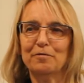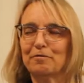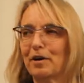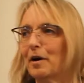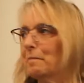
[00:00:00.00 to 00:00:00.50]

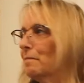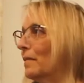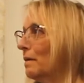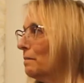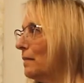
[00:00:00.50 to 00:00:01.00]
from
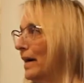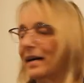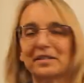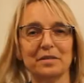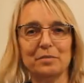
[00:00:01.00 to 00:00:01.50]
my
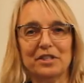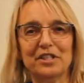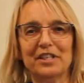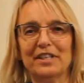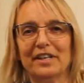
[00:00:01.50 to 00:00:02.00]

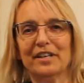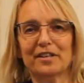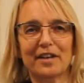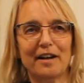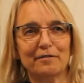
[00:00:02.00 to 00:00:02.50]
exhibition
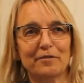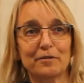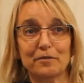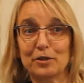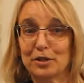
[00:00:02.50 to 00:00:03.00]
here at
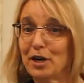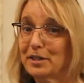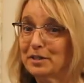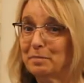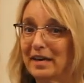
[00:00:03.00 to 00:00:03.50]
Riverviews
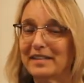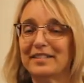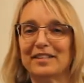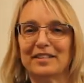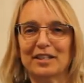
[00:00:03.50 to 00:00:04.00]
Artspace
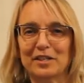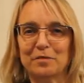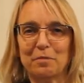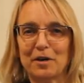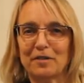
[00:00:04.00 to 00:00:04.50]
in
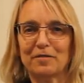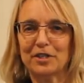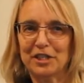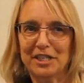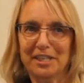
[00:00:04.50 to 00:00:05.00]
Lynchburg,
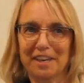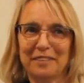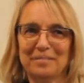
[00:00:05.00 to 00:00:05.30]
Virginia.